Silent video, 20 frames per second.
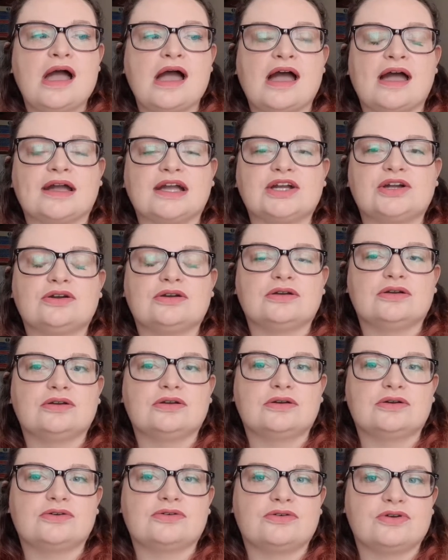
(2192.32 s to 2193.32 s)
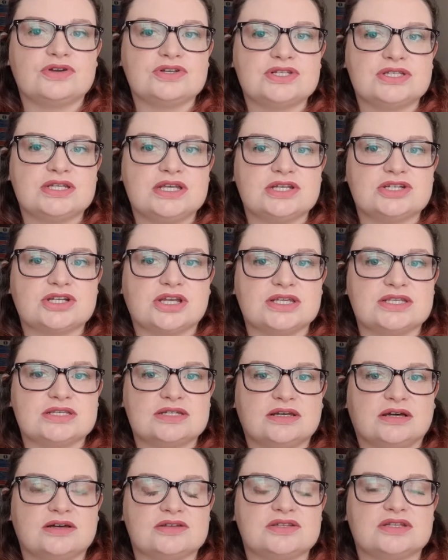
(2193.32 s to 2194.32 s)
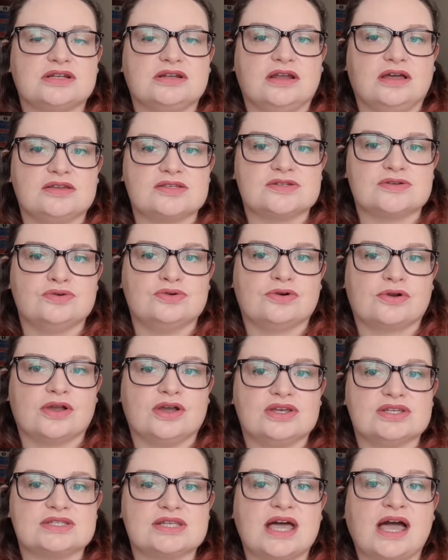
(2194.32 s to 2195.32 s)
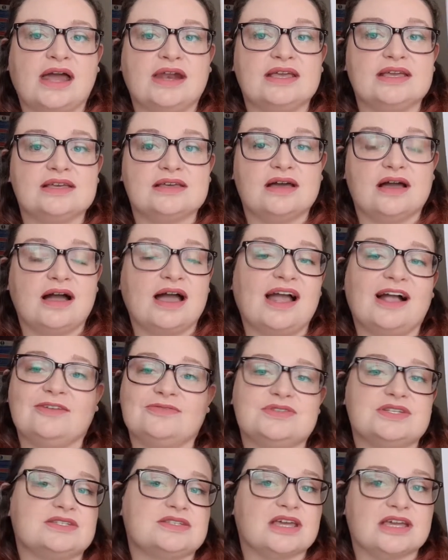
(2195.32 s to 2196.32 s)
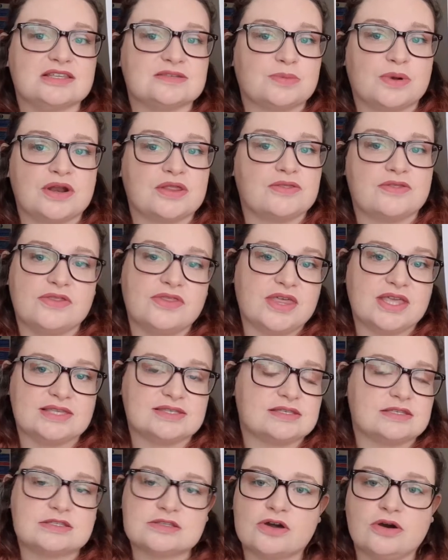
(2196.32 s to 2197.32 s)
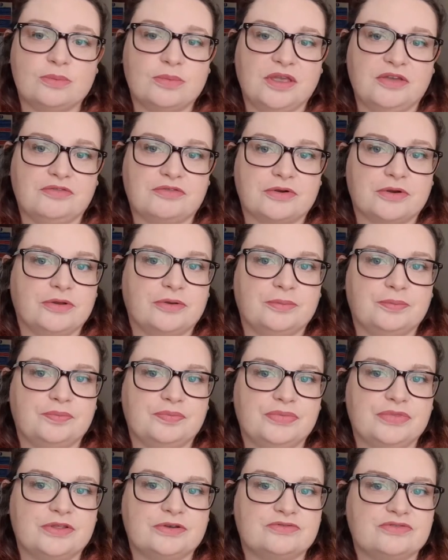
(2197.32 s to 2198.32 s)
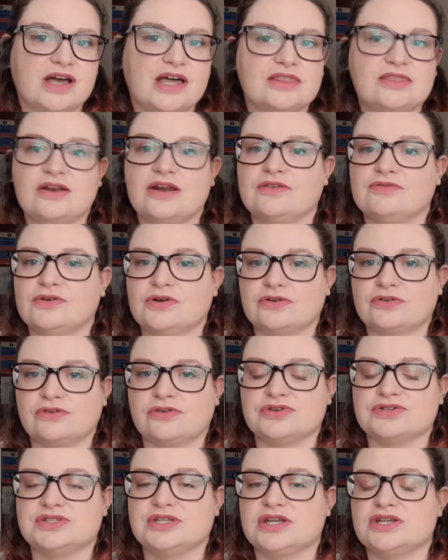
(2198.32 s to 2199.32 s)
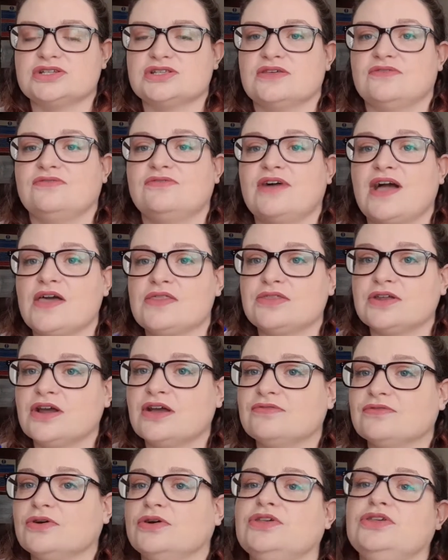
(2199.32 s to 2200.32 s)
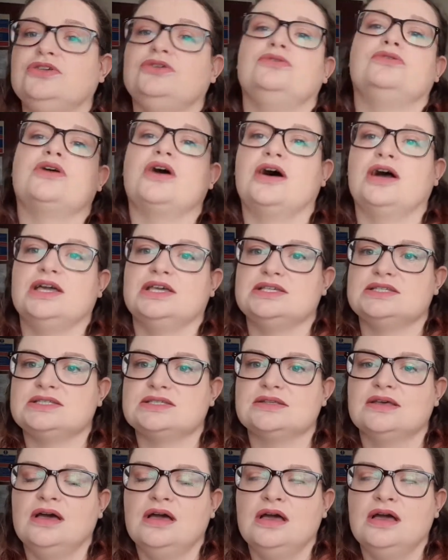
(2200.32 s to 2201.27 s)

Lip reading: And cross stitch I started last August, and I have to say is one of the things that's got me through. The fact that I've got cross stitch, the fact that I've got you guys